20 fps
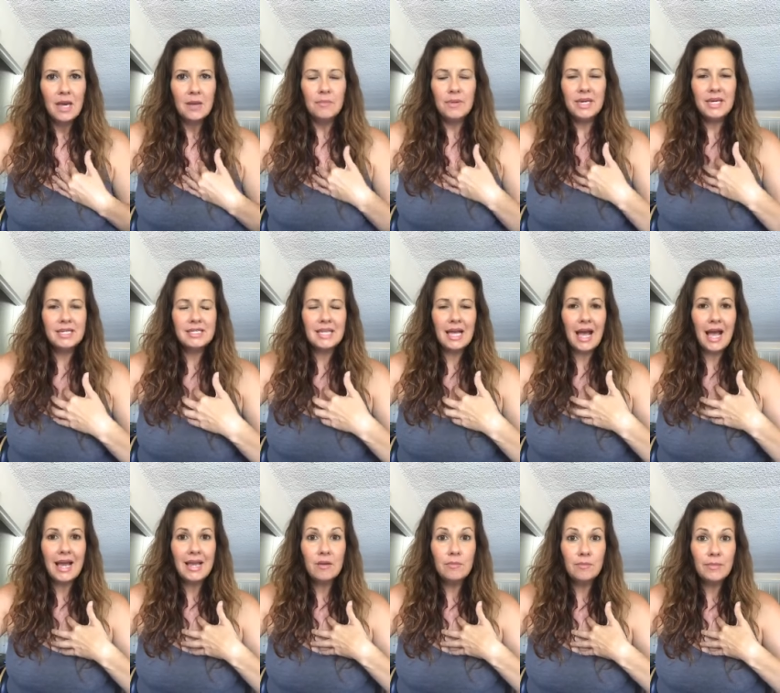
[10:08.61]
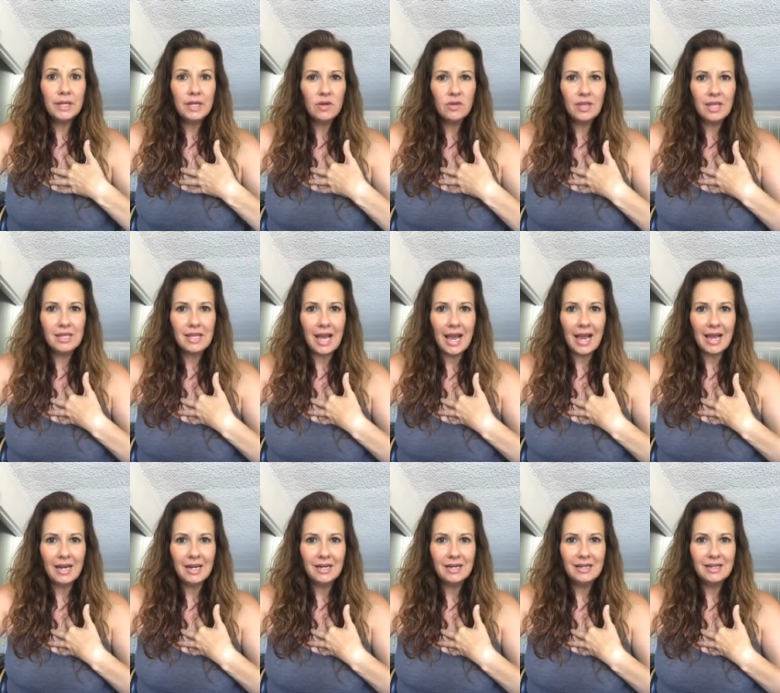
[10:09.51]
Because I am bigger than
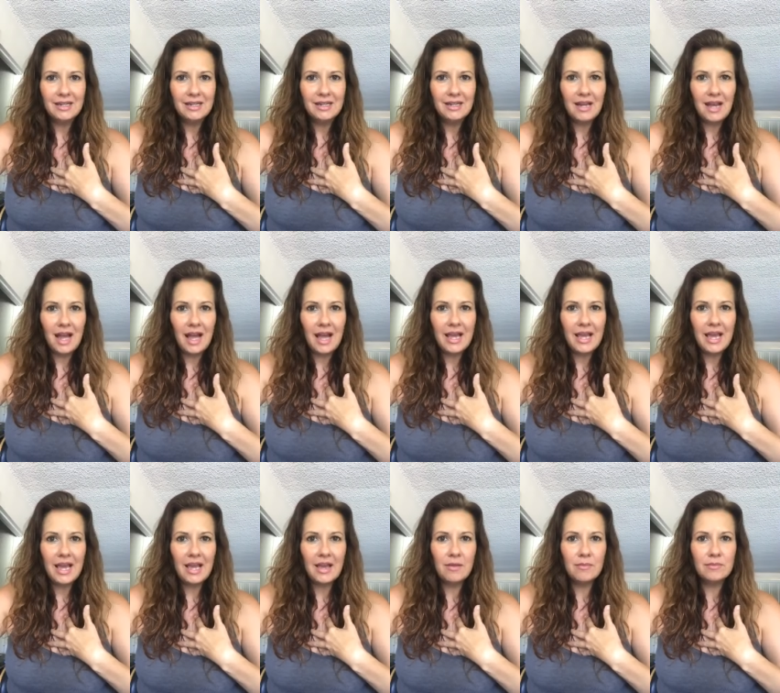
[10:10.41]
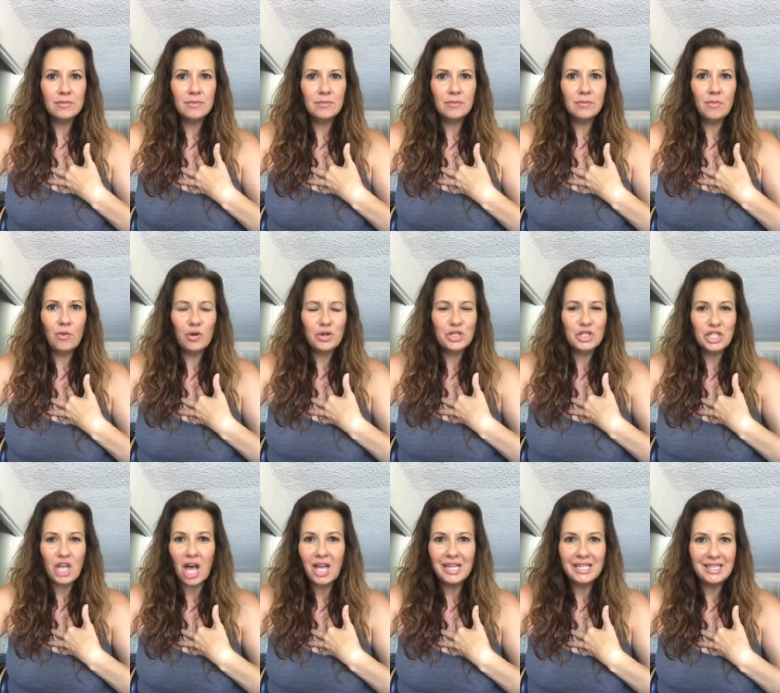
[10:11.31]
that. I am more
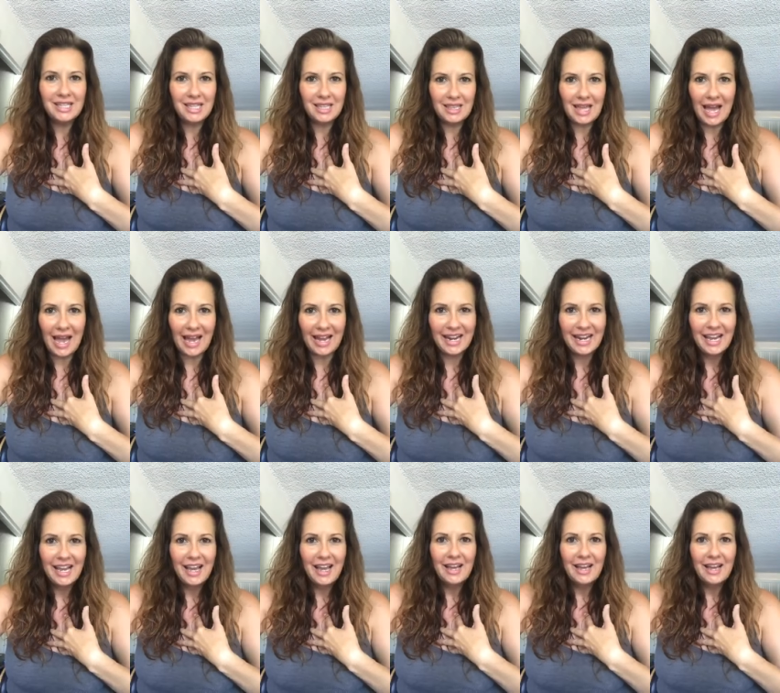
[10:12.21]
solid than that.